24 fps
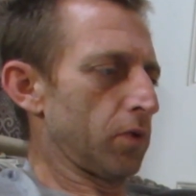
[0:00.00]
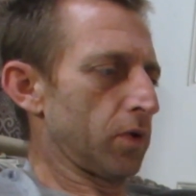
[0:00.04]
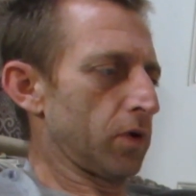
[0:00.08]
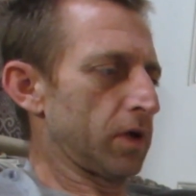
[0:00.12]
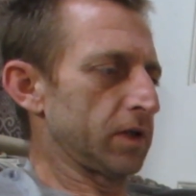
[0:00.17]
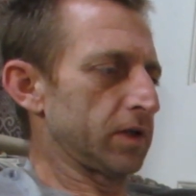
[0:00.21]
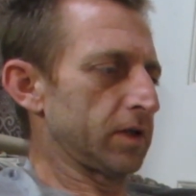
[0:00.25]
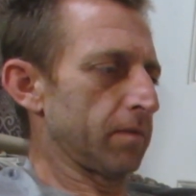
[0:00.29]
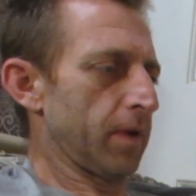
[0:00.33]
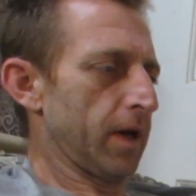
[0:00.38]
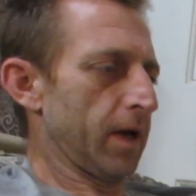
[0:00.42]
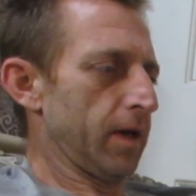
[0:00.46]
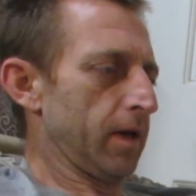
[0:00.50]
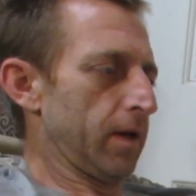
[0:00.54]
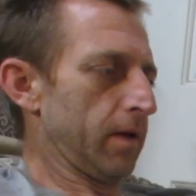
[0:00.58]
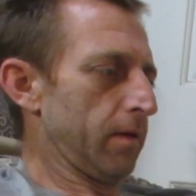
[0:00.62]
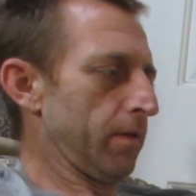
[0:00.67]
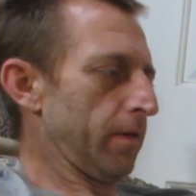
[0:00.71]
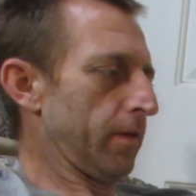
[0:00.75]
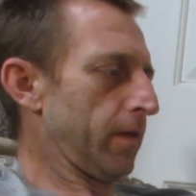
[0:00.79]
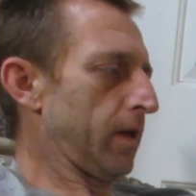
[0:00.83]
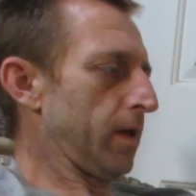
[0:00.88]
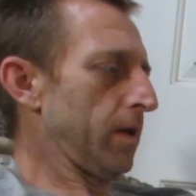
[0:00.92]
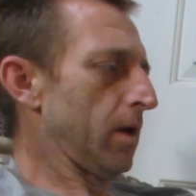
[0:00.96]
participate
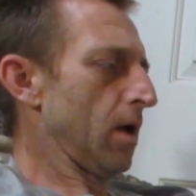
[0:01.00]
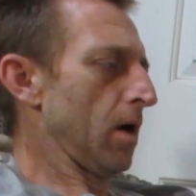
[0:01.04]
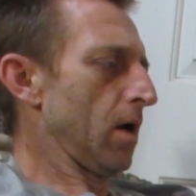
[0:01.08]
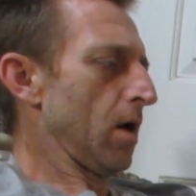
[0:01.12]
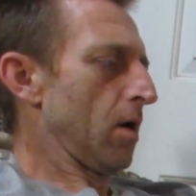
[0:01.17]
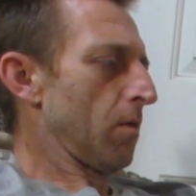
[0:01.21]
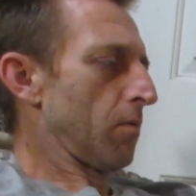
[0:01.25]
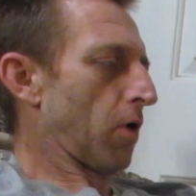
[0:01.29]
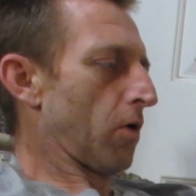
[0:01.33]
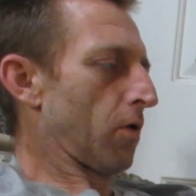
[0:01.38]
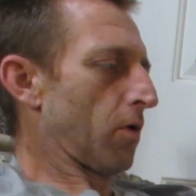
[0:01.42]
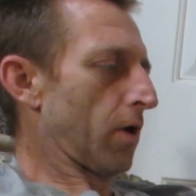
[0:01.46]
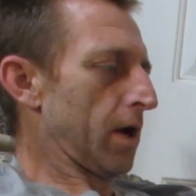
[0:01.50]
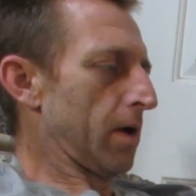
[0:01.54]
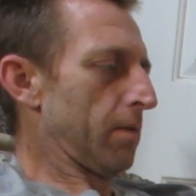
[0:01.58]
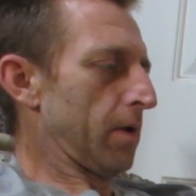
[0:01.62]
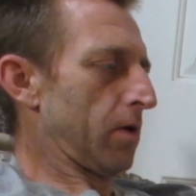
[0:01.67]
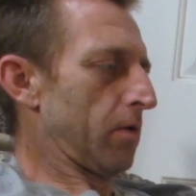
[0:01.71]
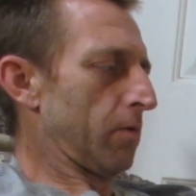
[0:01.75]
in the program,